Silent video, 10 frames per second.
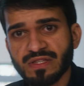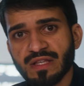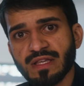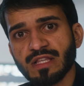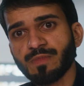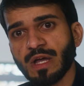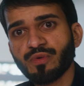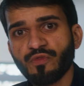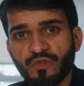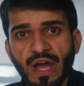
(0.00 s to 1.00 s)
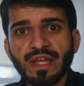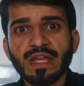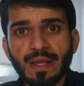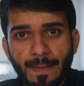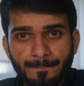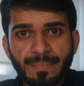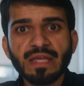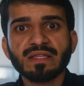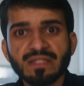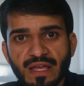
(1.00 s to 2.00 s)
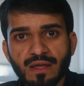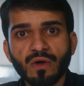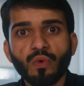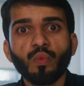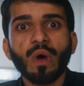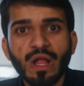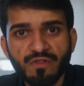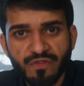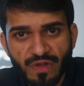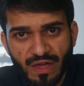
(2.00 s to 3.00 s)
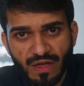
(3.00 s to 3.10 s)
says, is by providing basic welfare.